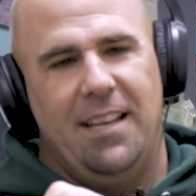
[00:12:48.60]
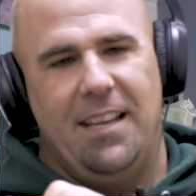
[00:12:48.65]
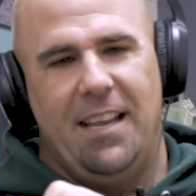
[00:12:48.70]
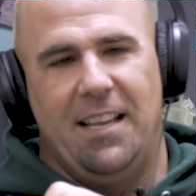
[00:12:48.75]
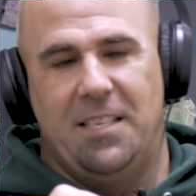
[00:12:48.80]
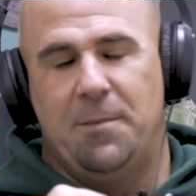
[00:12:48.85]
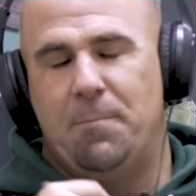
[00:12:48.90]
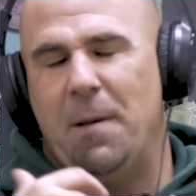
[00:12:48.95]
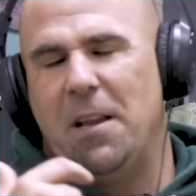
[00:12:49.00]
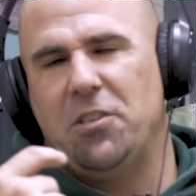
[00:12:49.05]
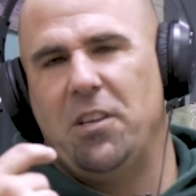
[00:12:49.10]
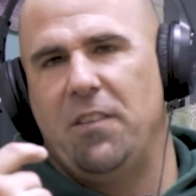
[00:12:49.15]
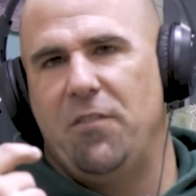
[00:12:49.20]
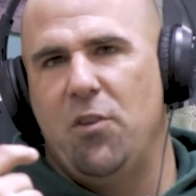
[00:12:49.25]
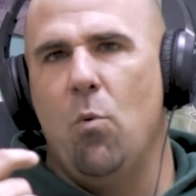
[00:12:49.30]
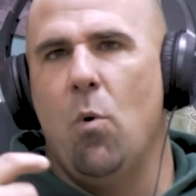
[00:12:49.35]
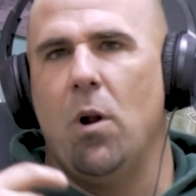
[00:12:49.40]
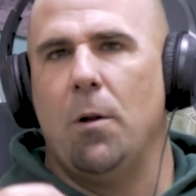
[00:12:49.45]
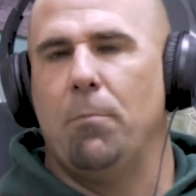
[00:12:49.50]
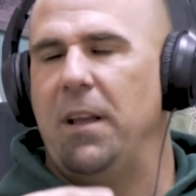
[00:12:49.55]
especially if
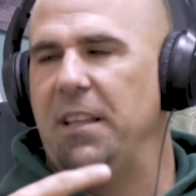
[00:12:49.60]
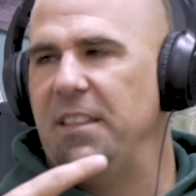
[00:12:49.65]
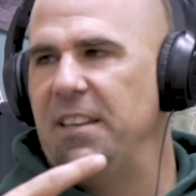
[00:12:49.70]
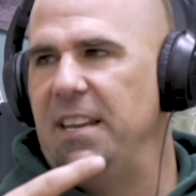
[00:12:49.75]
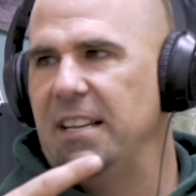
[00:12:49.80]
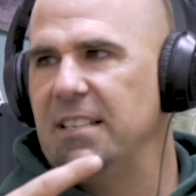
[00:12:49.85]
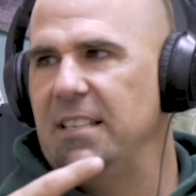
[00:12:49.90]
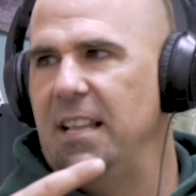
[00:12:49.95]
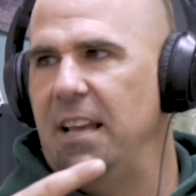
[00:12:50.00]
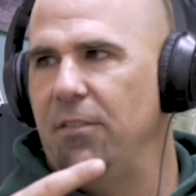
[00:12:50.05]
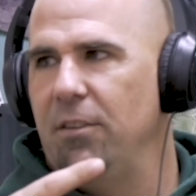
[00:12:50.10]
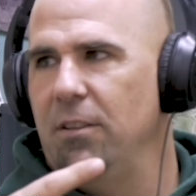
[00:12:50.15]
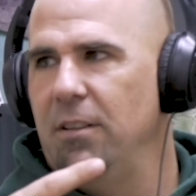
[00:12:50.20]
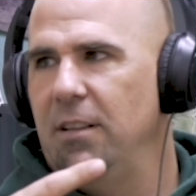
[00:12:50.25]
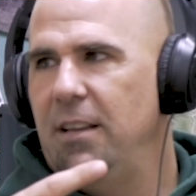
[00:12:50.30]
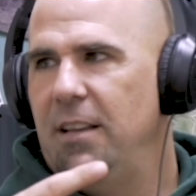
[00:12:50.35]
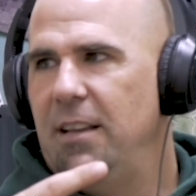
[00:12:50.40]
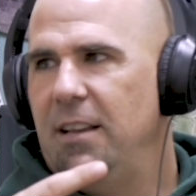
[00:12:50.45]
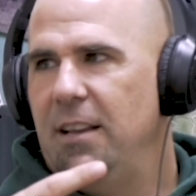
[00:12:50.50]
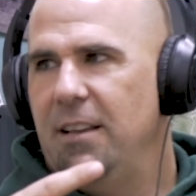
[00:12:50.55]
you want to play at the next
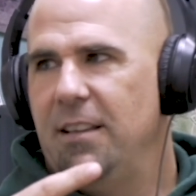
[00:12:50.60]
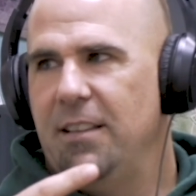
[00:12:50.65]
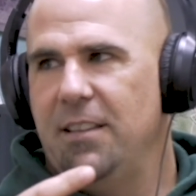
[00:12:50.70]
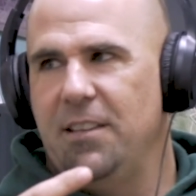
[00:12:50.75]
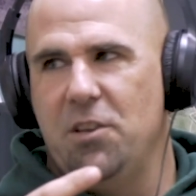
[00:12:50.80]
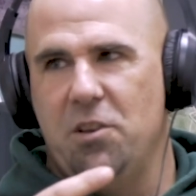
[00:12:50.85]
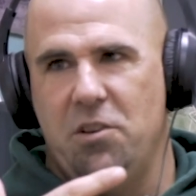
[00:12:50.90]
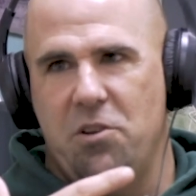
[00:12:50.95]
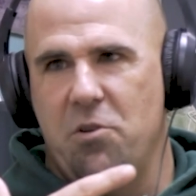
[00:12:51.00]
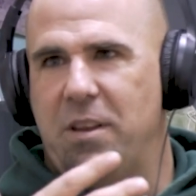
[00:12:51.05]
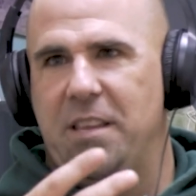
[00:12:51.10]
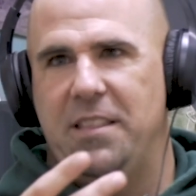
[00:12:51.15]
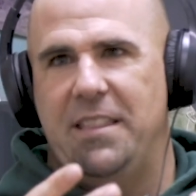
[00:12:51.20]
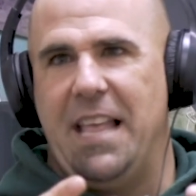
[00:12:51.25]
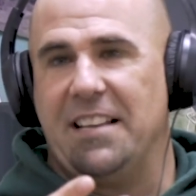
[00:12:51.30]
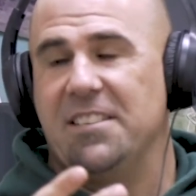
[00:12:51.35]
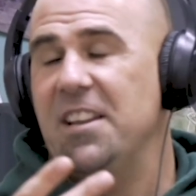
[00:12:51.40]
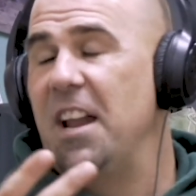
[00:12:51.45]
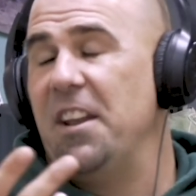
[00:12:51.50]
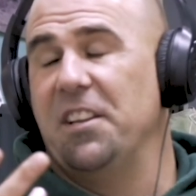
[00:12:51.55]
level,
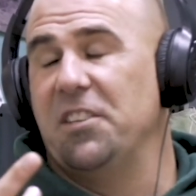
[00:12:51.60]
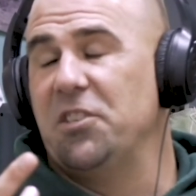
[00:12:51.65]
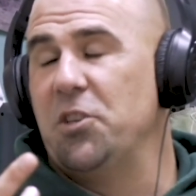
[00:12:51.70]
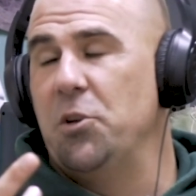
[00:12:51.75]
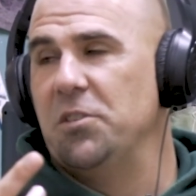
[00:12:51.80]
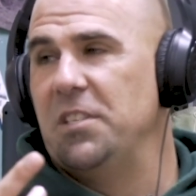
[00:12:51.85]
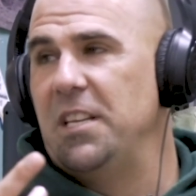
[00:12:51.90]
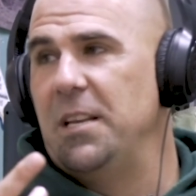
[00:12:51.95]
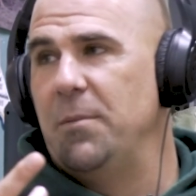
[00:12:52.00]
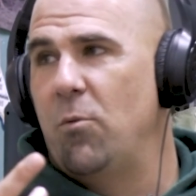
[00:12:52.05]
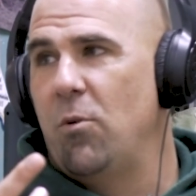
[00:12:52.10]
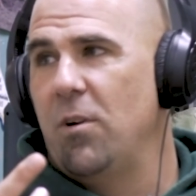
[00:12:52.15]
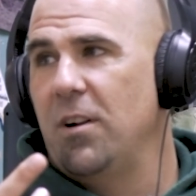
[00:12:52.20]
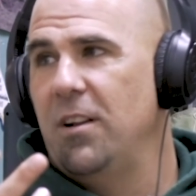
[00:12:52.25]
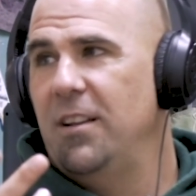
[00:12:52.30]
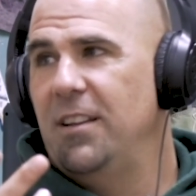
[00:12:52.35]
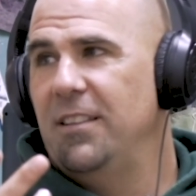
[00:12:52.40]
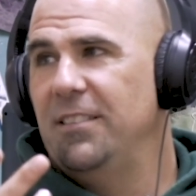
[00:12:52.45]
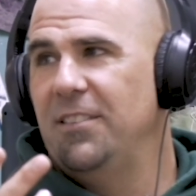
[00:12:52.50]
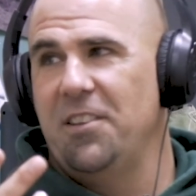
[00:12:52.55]
that's not an excuse
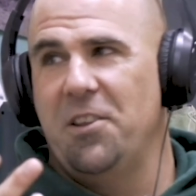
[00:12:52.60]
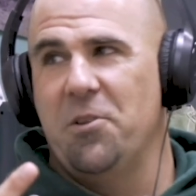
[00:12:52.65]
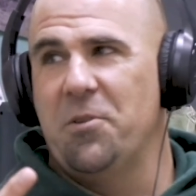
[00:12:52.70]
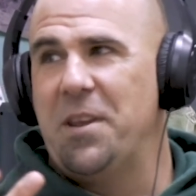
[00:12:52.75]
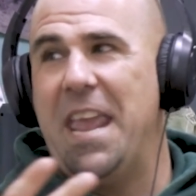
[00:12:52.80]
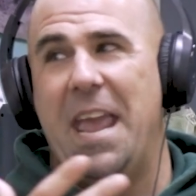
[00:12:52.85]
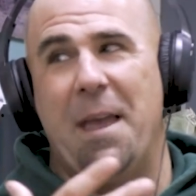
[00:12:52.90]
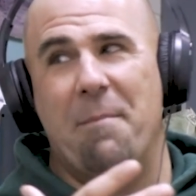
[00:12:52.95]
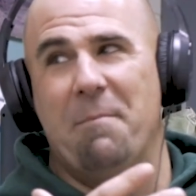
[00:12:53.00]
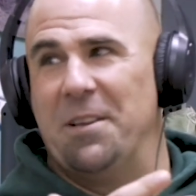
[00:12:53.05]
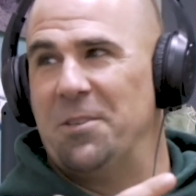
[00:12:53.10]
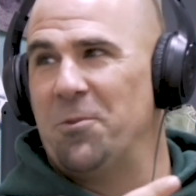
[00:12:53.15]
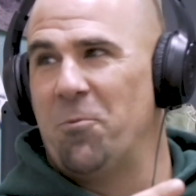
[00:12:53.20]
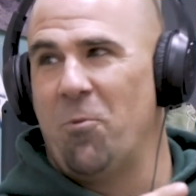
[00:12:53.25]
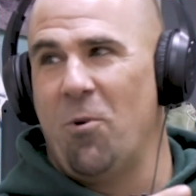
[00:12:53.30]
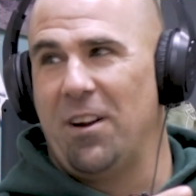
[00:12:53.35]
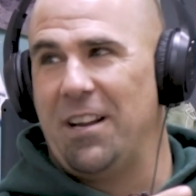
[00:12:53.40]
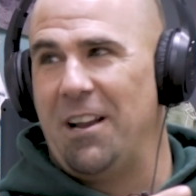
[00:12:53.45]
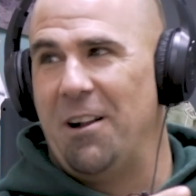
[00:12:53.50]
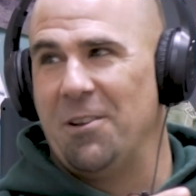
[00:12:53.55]
anymore. That you can't miss
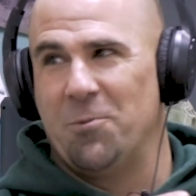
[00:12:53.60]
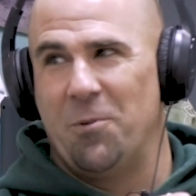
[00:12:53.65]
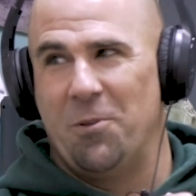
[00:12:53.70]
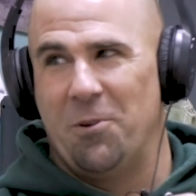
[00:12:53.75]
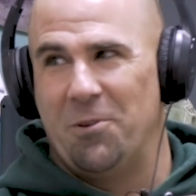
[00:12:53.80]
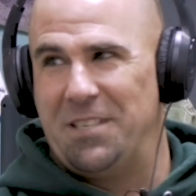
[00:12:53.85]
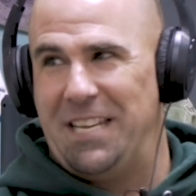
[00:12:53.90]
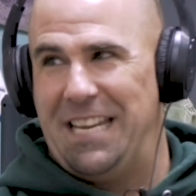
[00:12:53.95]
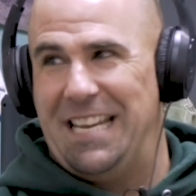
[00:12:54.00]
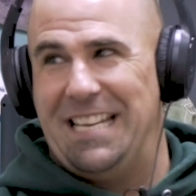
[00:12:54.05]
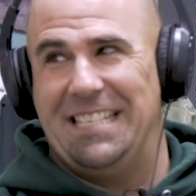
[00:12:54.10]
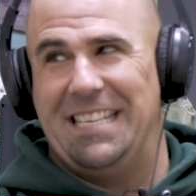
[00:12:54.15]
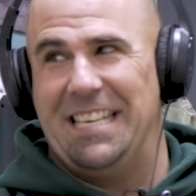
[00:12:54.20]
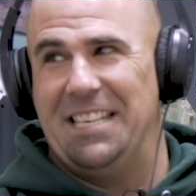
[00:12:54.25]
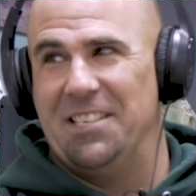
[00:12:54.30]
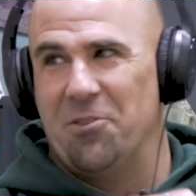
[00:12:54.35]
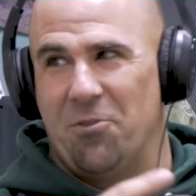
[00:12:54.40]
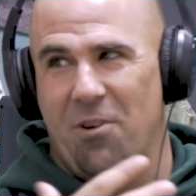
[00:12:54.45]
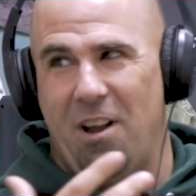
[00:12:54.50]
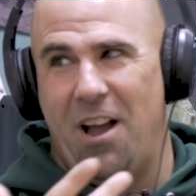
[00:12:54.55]
workouts, whether it's in
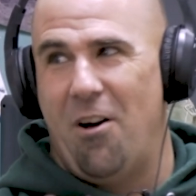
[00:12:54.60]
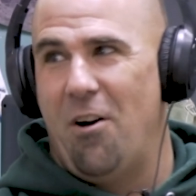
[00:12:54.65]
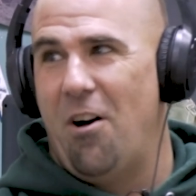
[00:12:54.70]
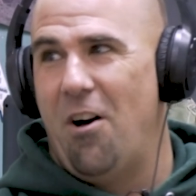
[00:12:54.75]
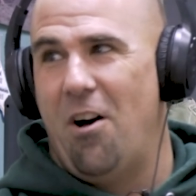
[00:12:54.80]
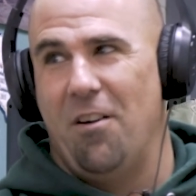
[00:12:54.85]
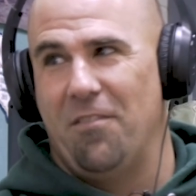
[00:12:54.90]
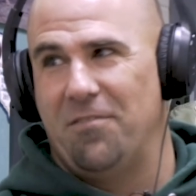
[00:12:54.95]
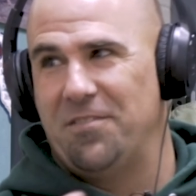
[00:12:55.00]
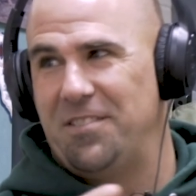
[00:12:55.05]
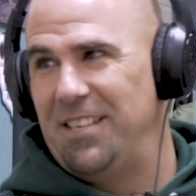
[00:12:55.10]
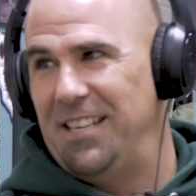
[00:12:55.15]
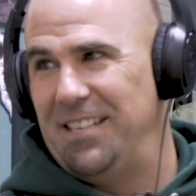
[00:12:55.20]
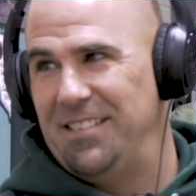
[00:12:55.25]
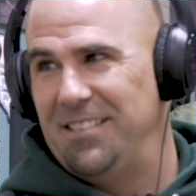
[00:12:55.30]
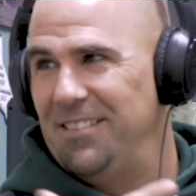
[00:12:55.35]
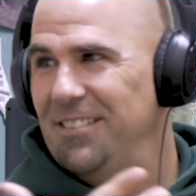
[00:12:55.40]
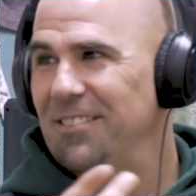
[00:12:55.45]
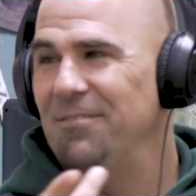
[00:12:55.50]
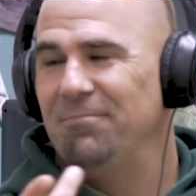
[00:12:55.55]
season or off season.